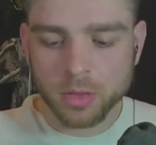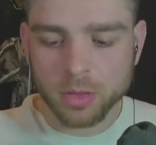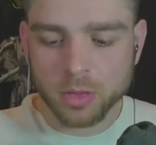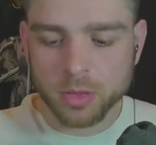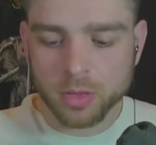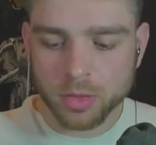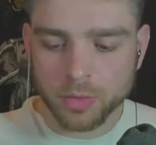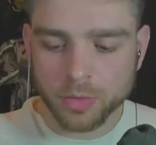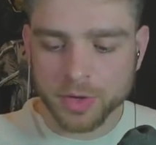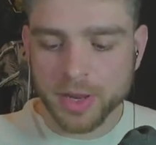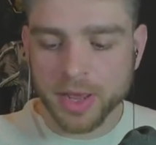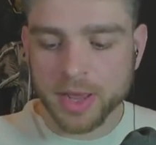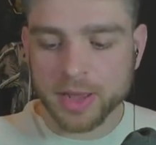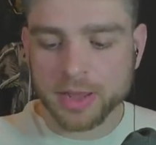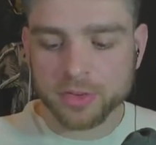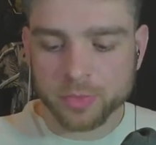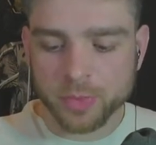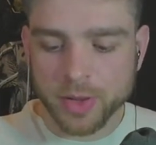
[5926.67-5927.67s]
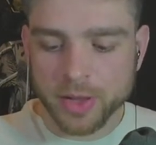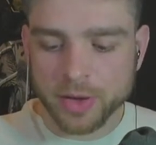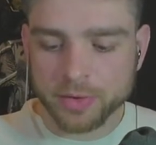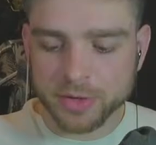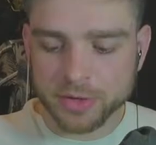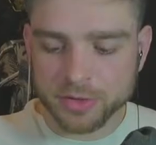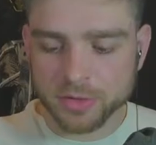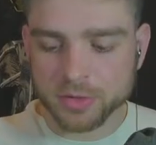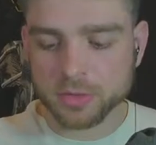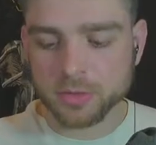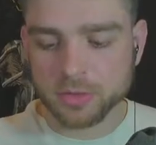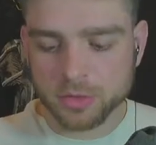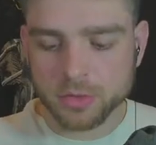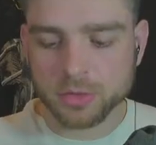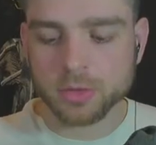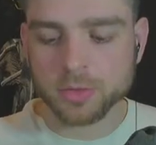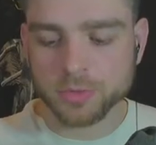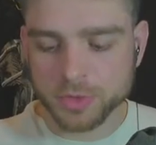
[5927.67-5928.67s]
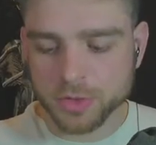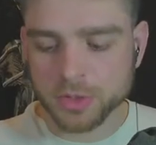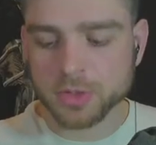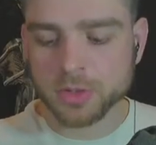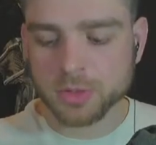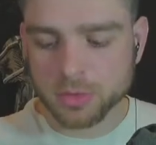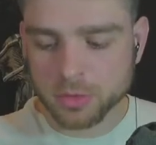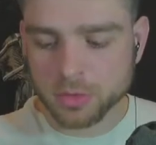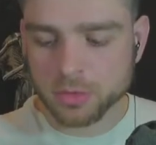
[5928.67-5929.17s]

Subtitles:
There are days where he's sort of just